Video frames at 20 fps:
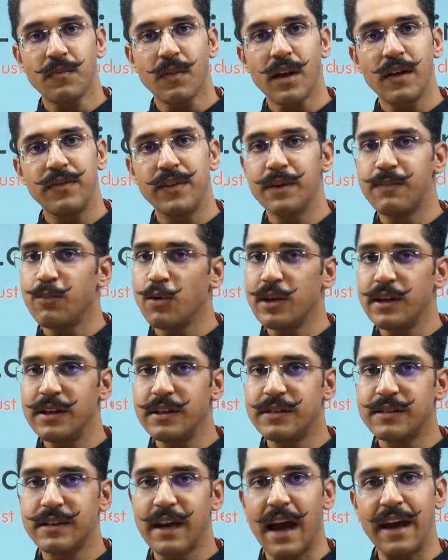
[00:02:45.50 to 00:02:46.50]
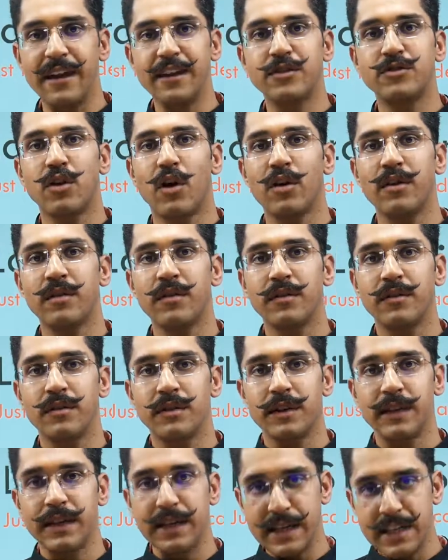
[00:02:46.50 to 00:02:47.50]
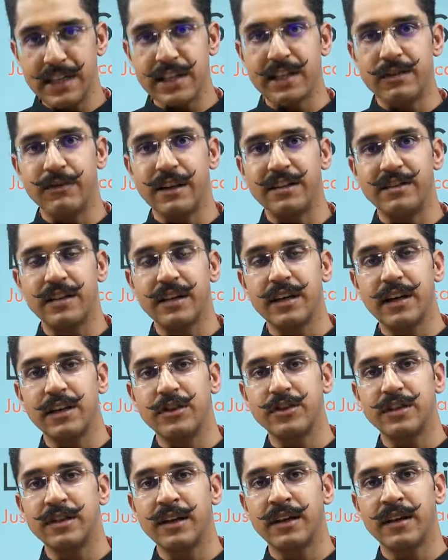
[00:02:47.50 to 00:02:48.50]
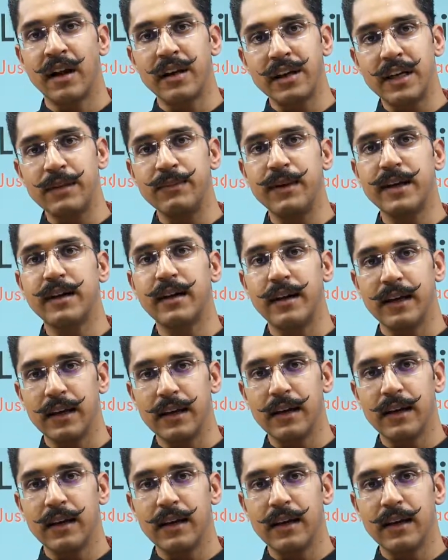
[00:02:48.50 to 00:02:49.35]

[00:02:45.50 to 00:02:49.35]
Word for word: the police carries on its investigation, and ultimately